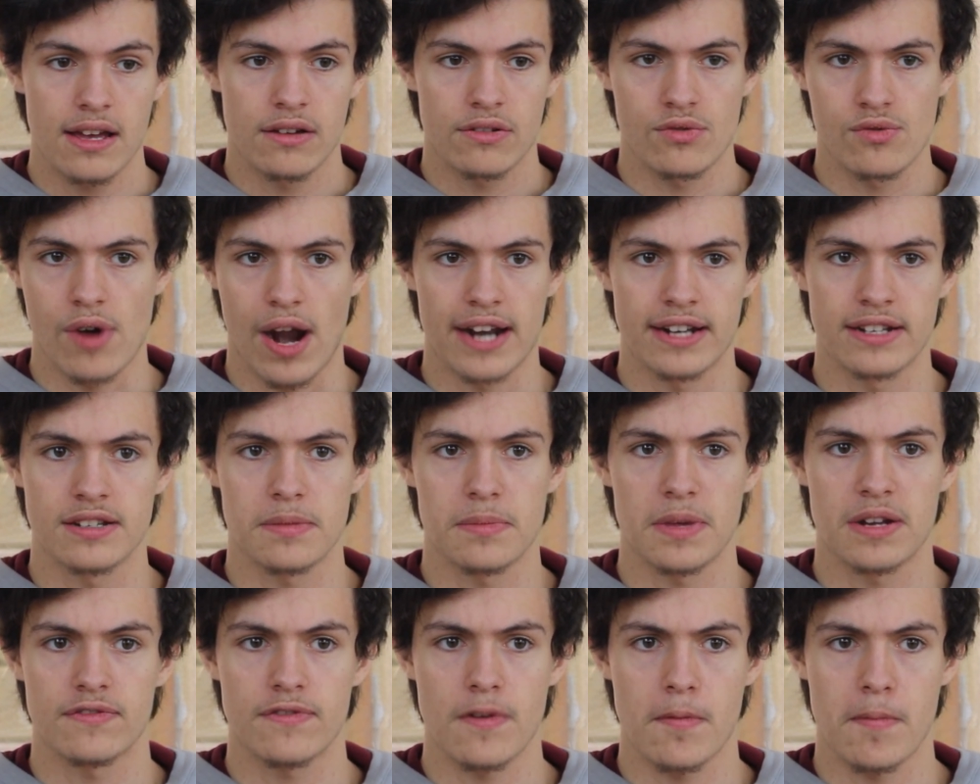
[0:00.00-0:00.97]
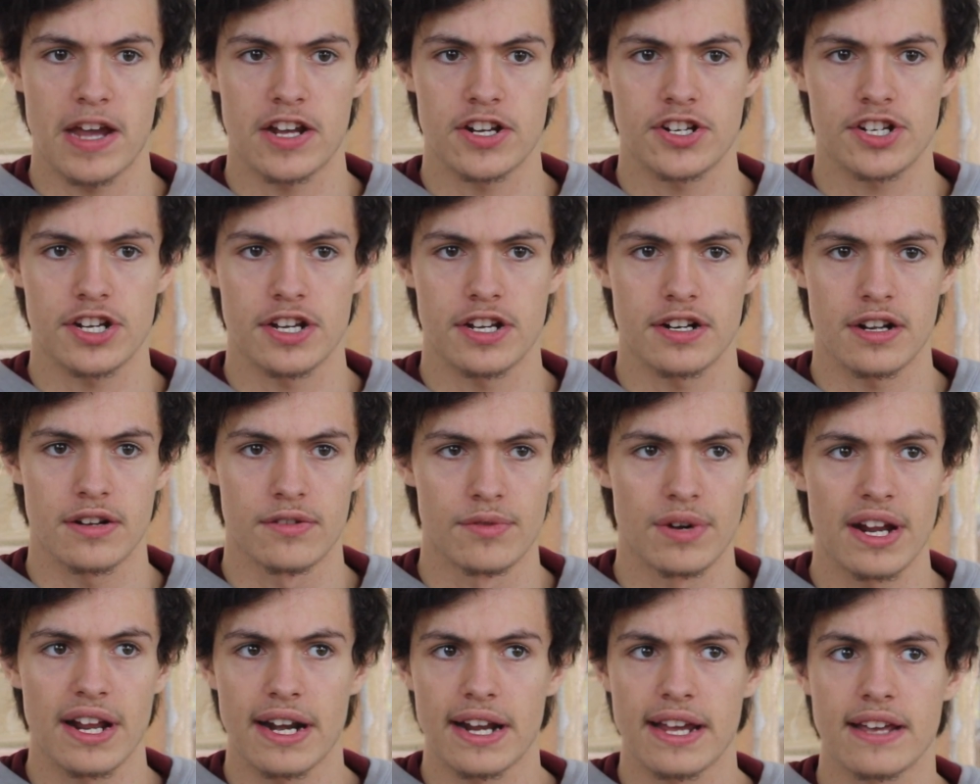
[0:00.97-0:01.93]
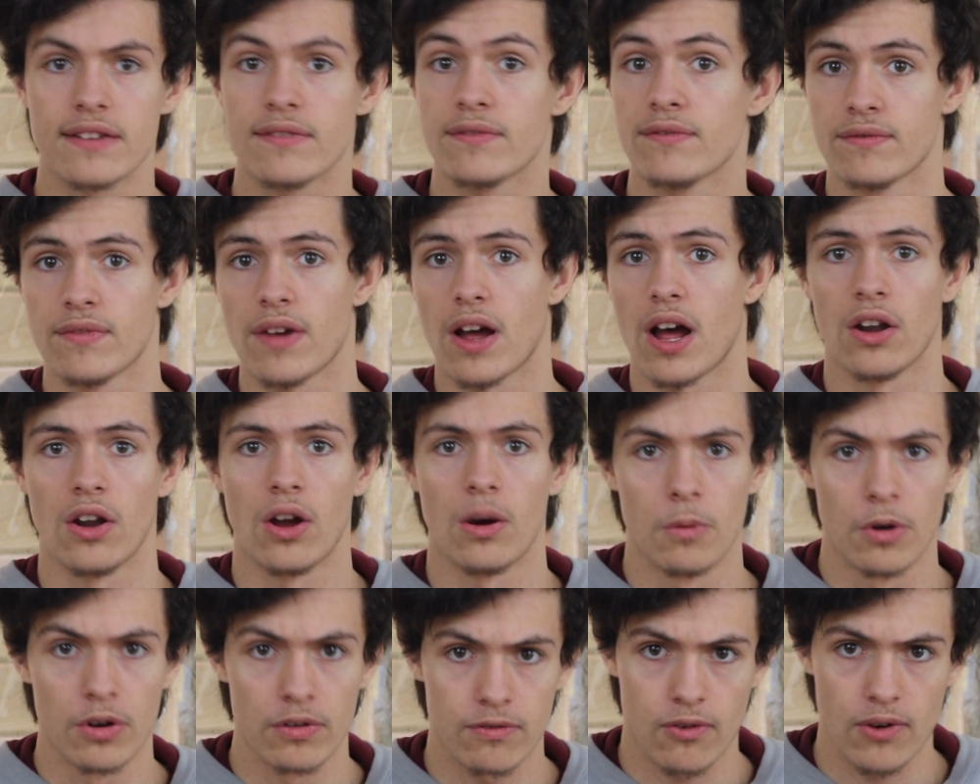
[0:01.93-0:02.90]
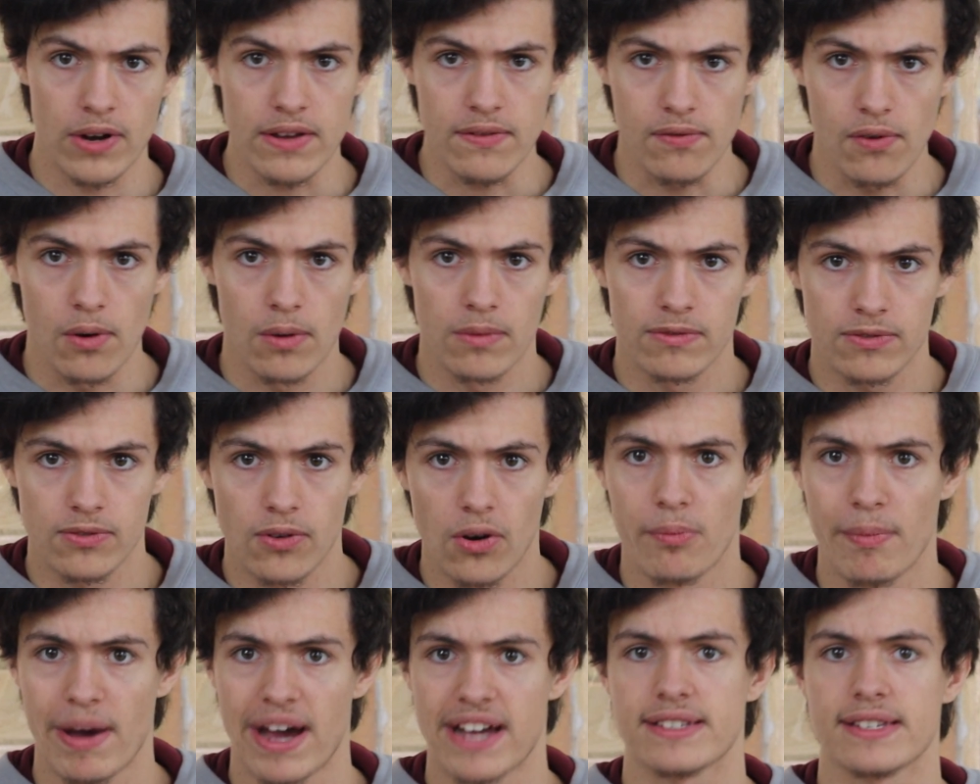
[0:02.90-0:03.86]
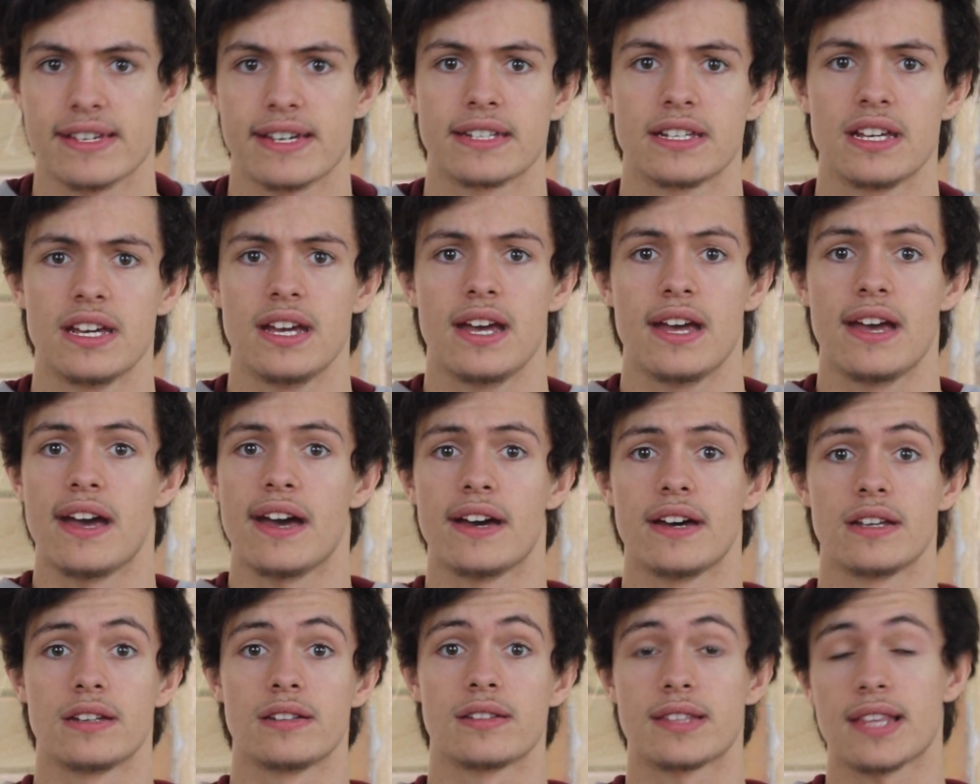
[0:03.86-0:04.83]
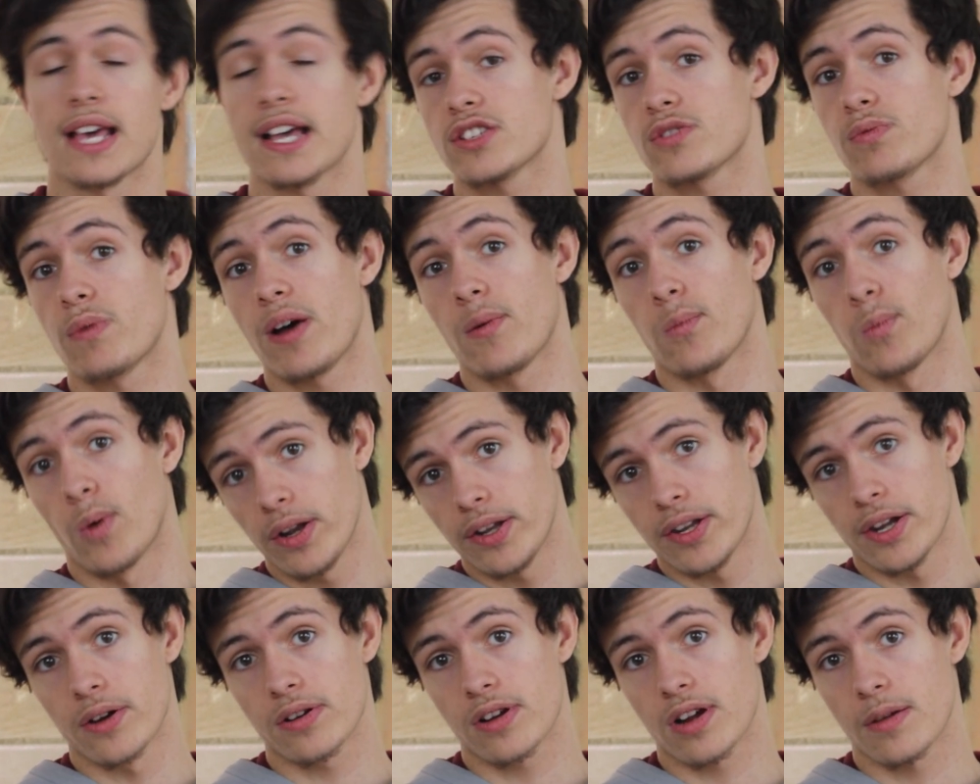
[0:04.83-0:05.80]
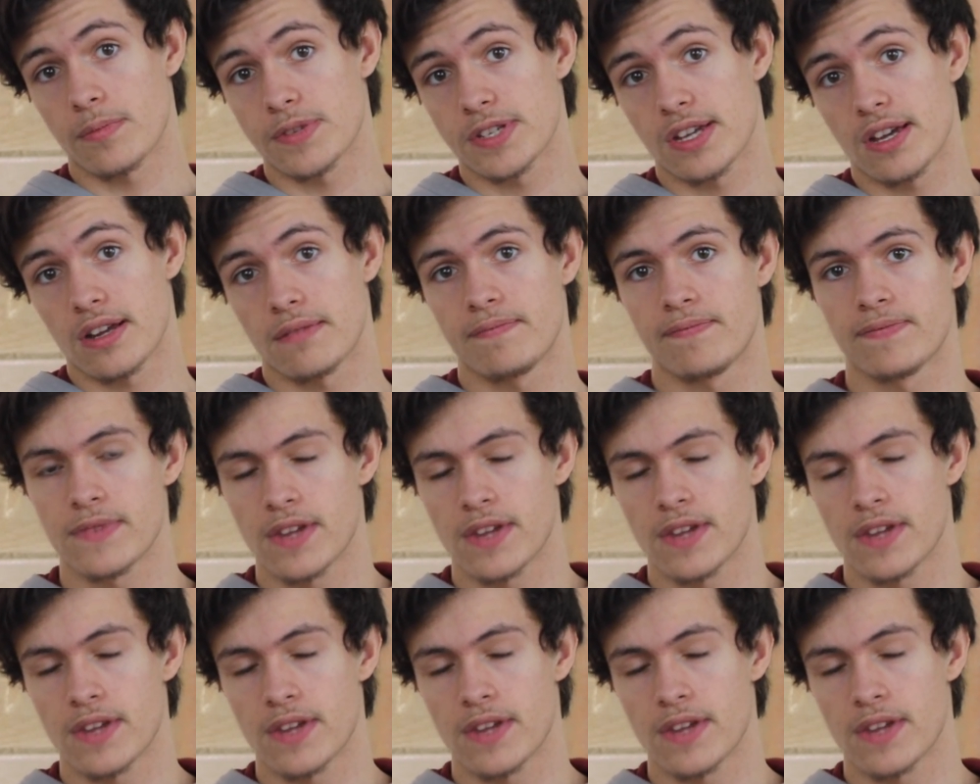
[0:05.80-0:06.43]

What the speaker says: random information, and really a lot more freeform formatting, and that's where OneNote comes in.